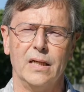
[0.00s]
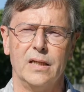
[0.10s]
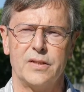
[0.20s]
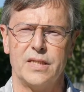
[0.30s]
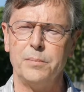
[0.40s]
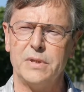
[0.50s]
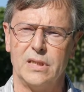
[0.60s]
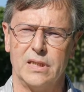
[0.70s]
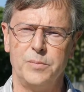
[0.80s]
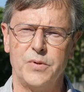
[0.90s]

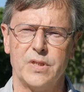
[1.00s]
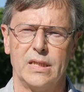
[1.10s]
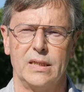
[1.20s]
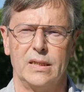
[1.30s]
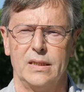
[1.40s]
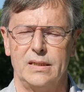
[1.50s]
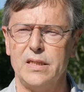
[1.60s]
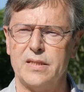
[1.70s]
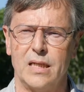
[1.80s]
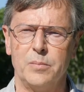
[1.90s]
Sometimes
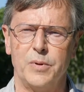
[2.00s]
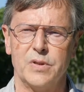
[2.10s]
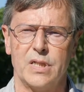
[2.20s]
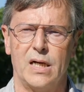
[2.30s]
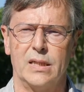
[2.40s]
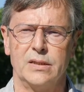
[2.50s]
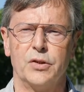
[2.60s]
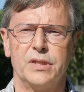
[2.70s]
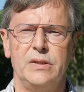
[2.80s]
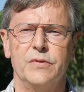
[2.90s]
these samples are
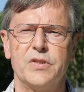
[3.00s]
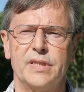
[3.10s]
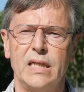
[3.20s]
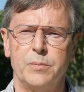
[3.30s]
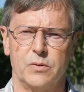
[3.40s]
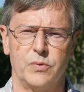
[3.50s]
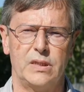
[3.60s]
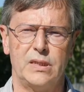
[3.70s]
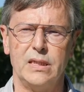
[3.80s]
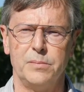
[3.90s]
not even stable
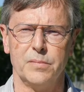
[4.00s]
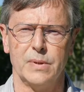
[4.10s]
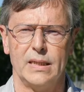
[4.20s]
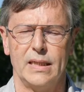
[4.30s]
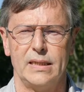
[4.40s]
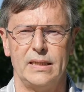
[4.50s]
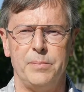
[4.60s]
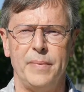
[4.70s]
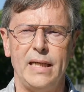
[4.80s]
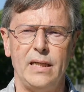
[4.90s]
with time. They
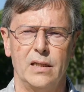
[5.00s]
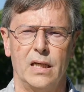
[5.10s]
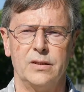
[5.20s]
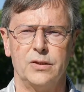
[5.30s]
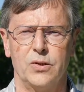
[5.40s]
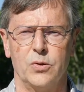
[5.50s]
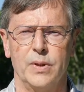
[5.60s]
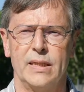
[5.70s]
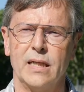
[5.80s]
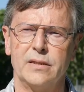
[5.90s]
may undergo
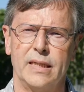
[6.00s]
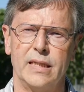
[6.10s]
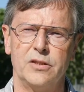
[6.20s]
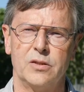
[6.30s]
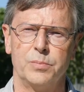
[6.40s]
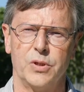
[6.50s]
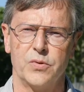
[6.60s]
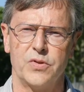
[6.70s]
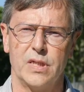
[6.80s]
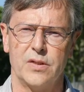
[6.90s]
an aggregation
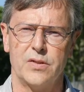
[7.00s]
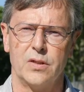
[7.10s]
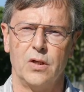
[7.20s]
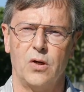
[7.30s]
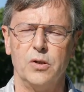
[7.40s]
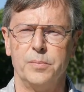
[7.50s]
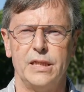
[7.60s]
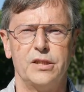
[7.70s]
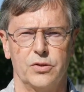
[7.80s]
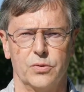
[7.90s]
process or
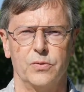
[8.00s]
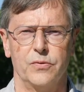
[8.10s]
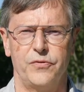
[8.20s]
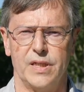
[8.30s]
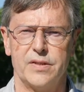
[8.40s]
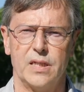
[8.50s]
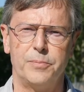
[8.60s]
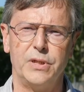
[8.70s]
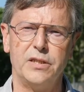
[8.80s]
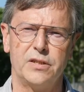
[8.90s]
may show phase
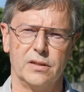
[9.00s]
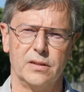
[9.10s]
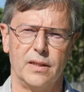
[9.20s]
separation.